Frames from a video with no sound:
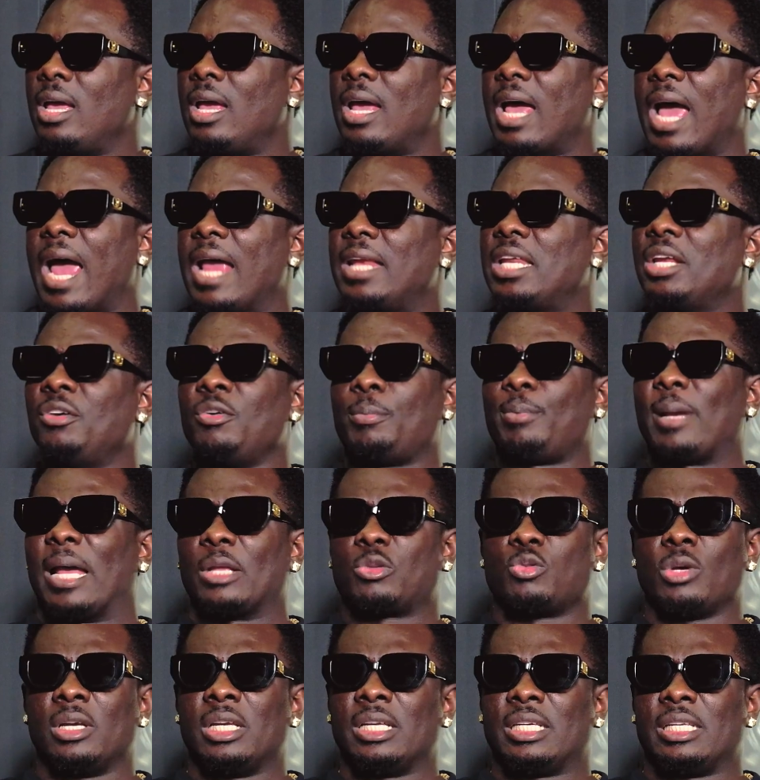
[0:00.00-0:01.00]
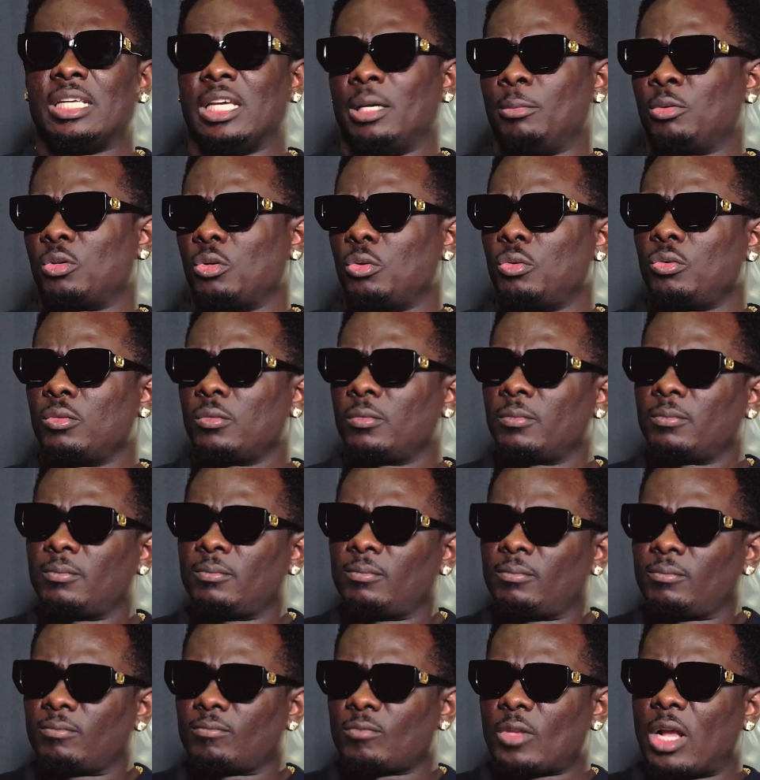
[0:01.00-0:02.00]
I didn't reply to any DMs, so
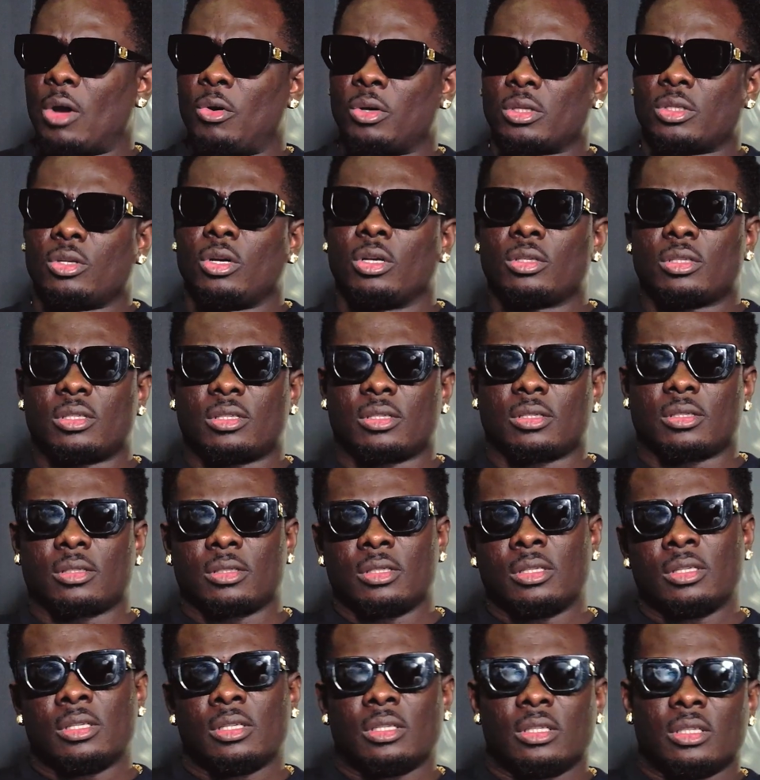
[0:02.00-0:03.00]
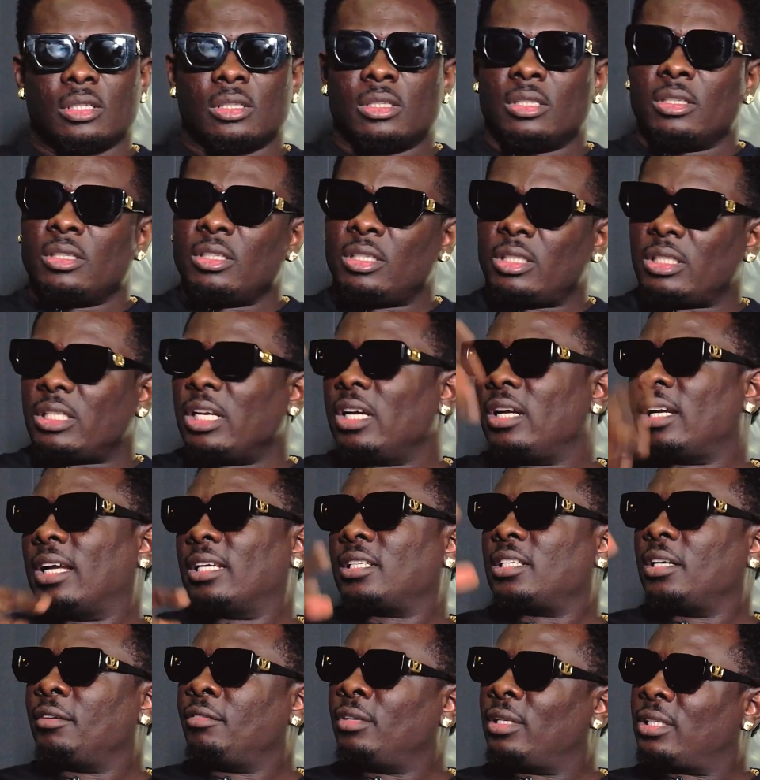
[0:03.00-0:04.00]
I was just staring
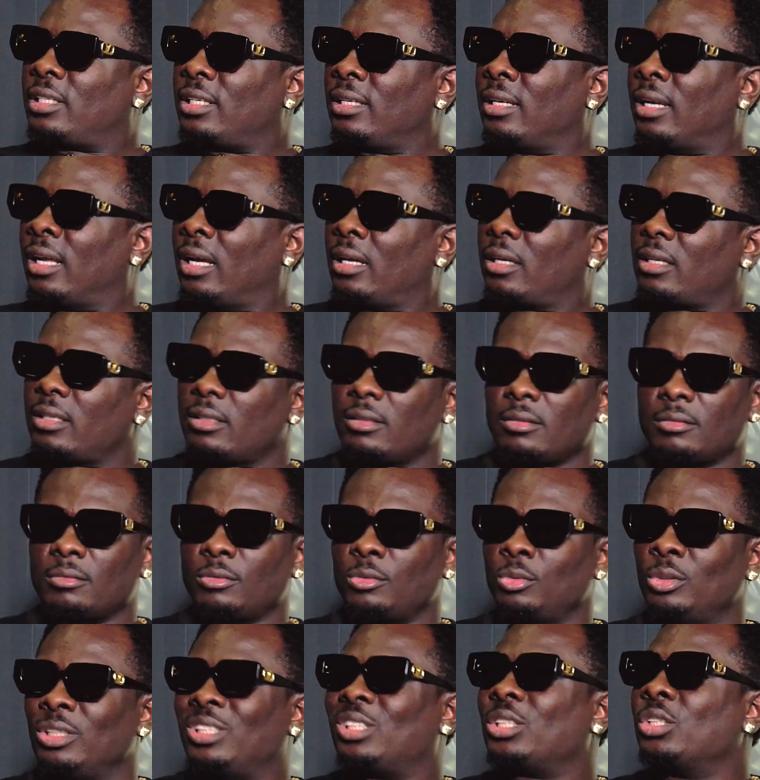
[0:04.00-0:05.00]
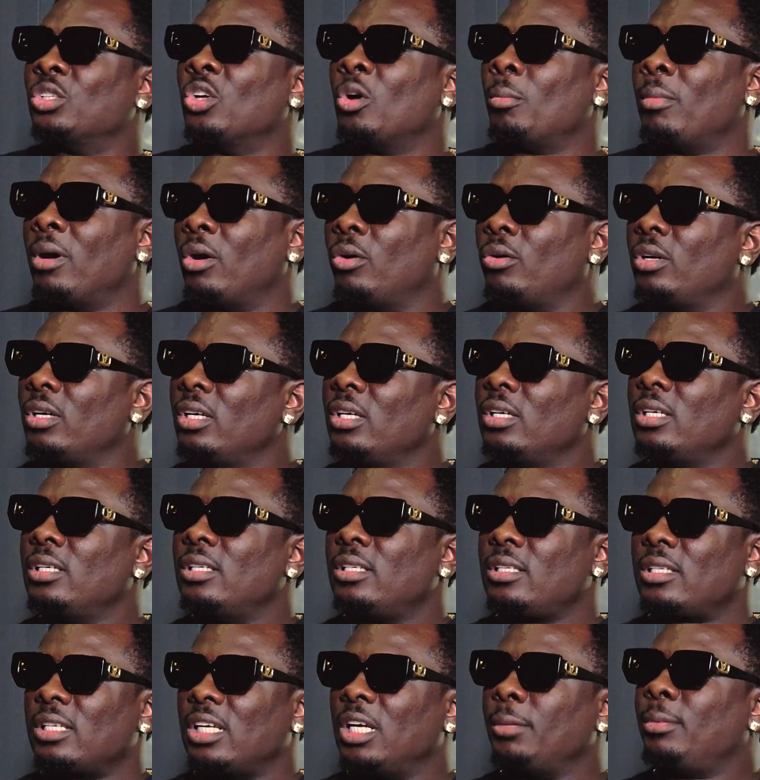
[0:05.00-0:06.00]
at everything like it's normal.
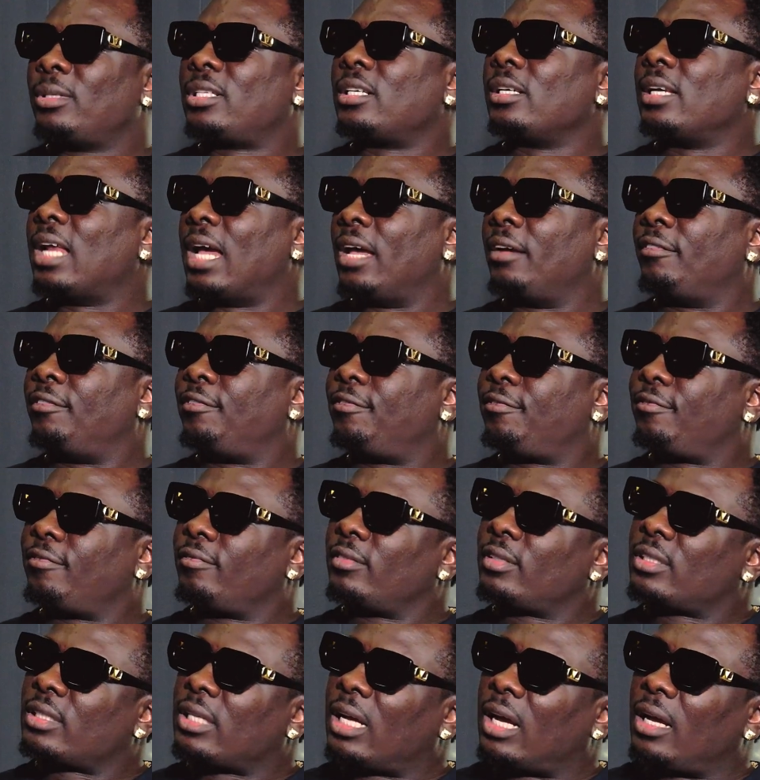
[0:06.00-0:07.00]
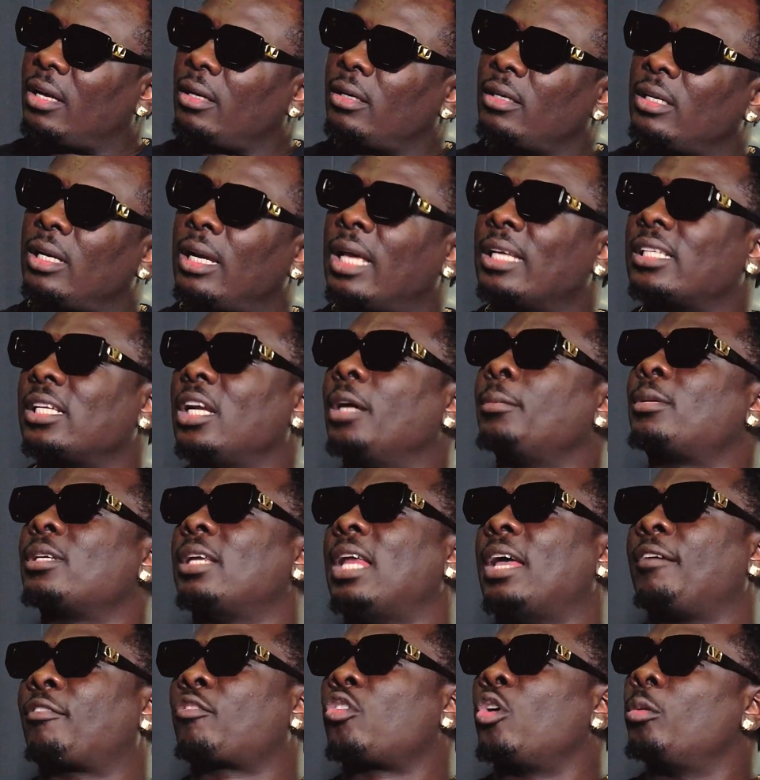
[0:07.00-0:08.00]
Celebrity life style, like celebrity
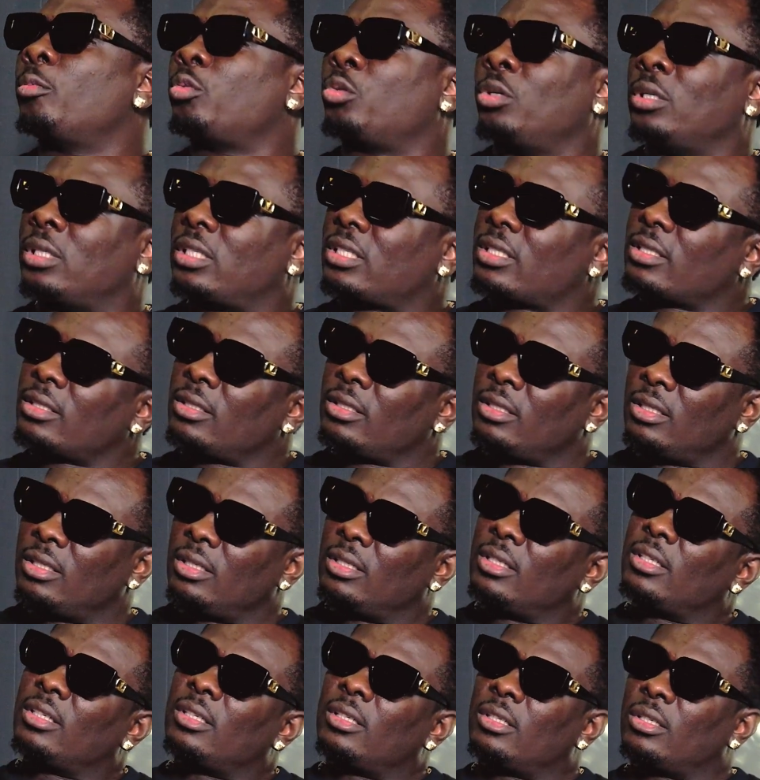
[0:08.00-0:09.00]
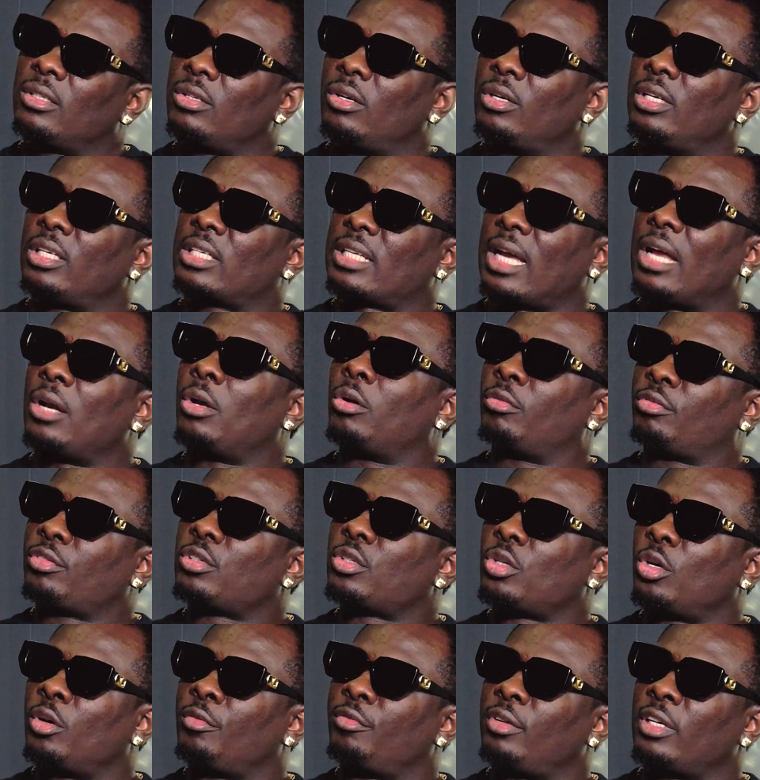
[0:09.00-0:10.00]
life comes with all this kind of
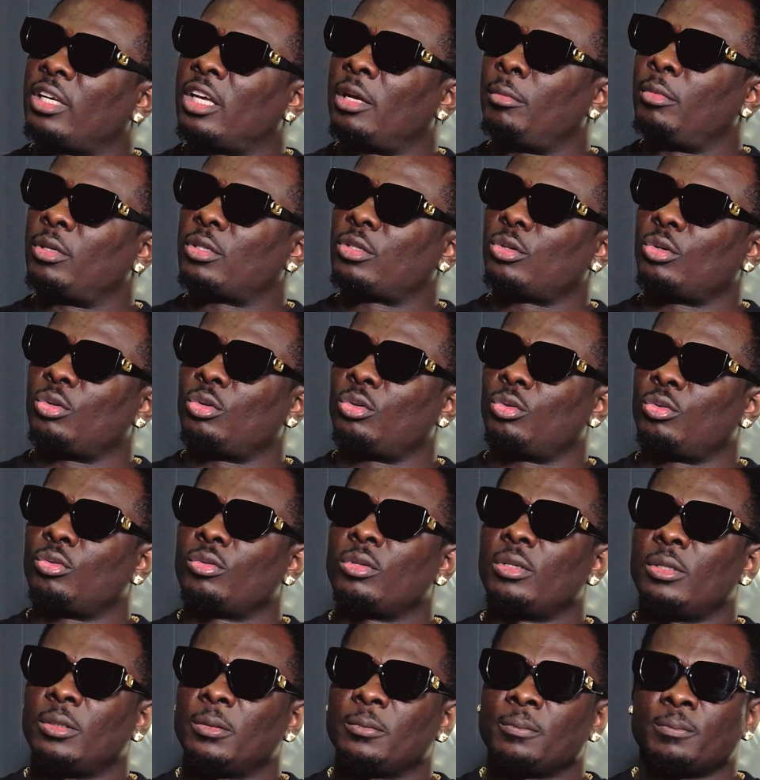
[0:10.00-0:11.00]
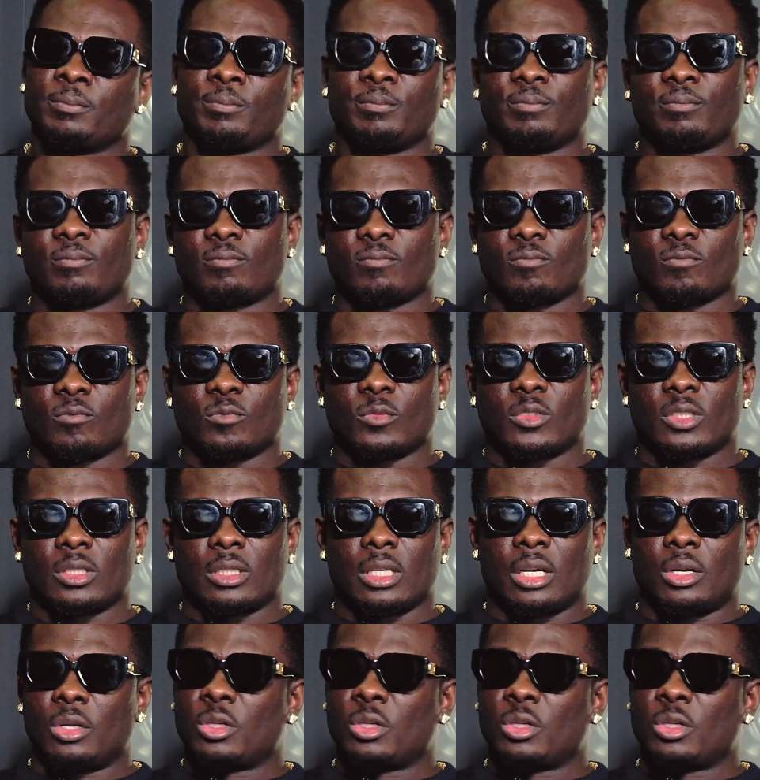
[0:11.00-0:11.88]
stuff, you get me? So I